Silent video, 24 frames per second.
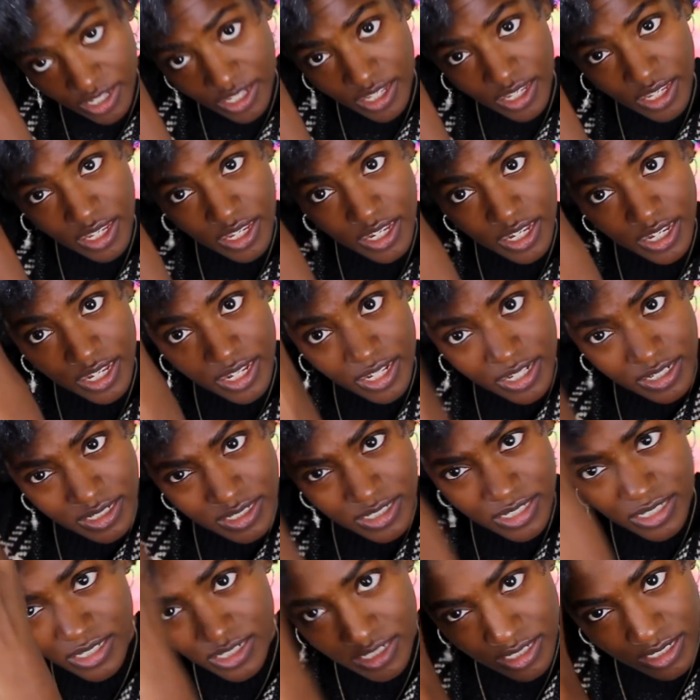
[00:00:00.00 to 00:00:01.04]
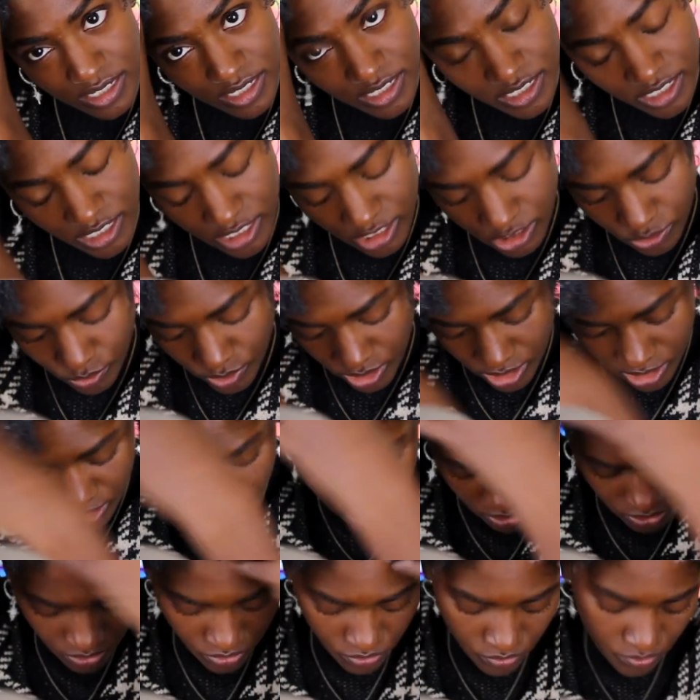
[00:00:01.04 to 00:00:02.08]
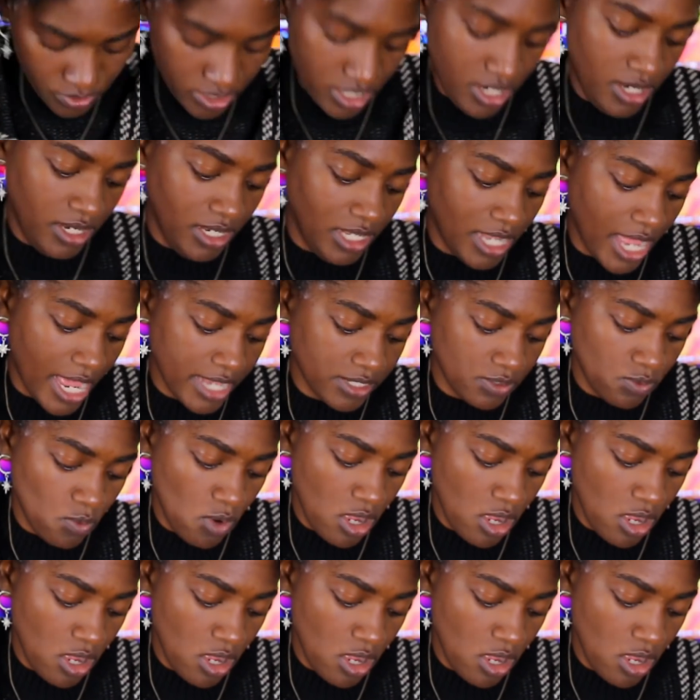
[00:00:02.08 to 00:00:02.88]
And here we go. Last